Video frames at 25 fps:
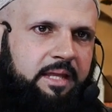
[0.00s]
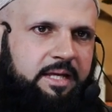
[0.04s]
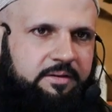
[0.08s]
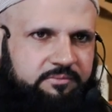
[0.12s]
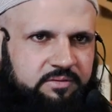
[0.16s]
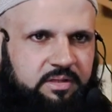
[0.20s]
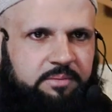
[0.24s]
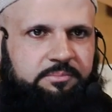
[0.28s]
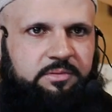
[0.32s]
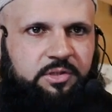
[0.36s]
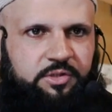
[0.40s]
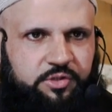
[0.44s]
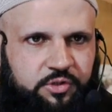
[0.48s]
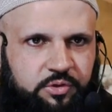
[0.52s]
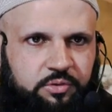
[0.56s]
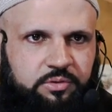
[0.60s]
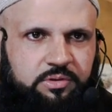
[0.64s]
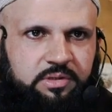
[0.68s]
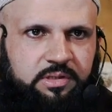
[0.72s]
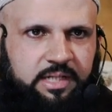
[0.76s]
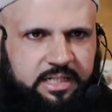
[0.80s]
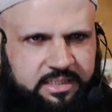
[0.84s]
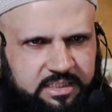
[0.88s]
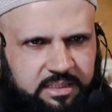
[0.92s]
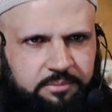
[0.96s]
give them the
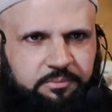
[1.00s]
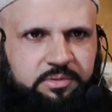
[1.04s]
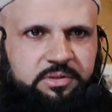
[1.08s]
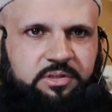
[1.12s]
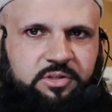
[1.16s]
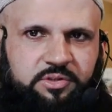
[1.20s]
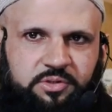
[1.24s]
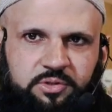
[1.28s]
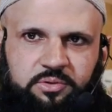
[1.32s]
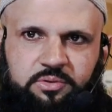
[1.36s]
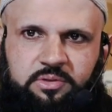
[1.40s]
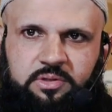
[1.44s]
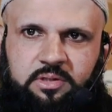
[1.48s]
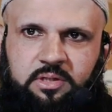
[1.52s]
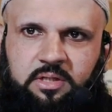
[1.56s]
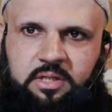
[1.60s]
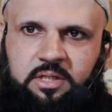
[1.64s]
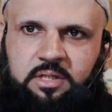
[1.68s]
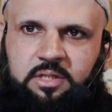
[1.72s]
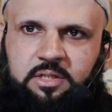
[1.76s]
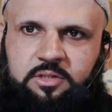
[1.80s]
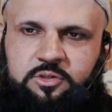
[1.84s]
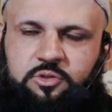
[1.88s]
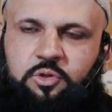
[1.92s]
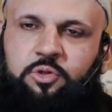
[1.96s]
truth hit them with the truth
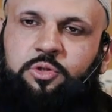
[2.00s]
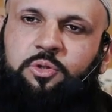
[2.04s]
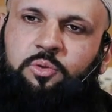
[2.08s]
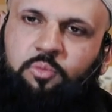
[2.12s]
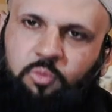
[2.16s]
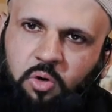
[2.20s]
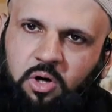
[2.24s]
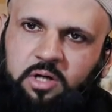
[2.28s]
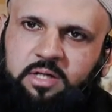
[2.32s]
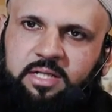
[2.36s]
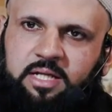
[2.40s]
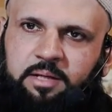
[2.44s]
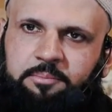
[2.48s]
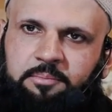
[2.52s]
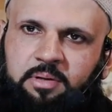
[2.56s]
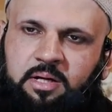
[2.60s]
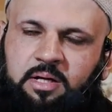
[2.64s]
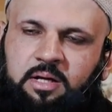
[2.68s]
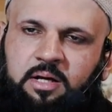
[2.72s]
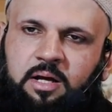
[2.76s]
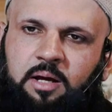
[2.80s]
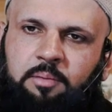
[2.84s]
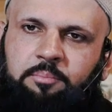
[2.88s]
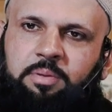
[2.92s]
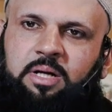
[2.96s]
so you warn them
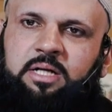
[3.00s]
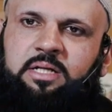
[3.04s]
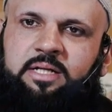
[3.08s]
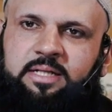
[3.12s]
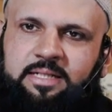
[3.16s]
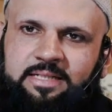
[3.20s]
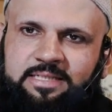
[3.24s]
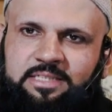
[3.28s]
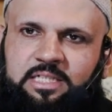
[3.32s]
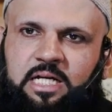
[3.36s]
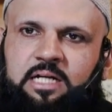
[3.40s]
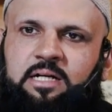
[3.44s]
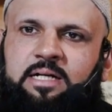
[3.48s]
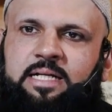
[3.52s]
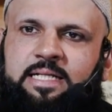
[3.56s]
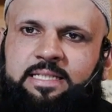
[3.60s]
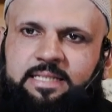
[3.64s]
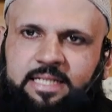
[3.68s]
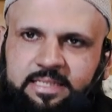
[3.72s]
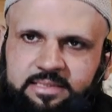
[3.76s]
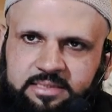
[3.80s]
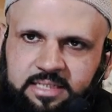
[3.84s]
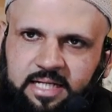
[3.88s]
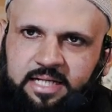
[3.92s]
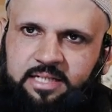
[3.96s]
but generally
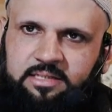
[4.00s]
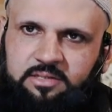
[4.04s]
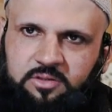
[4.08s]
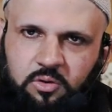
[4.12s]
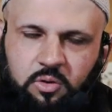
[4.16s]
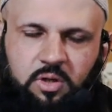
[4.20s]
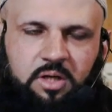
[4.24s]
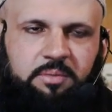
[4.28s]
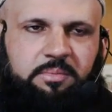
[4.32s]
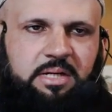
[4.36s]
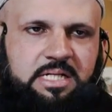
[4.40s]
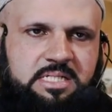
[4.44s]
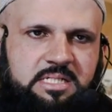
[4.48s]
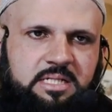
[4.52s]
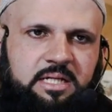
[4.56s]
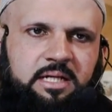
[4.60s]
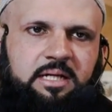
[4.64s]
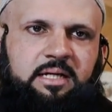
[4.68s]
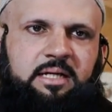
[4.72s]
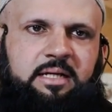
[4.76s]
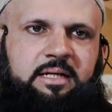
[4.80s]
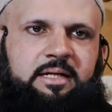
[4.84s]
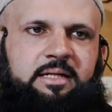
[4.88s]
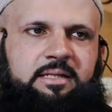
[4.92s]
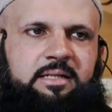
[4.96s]
they say, the ulama
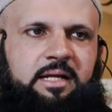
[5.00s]
say,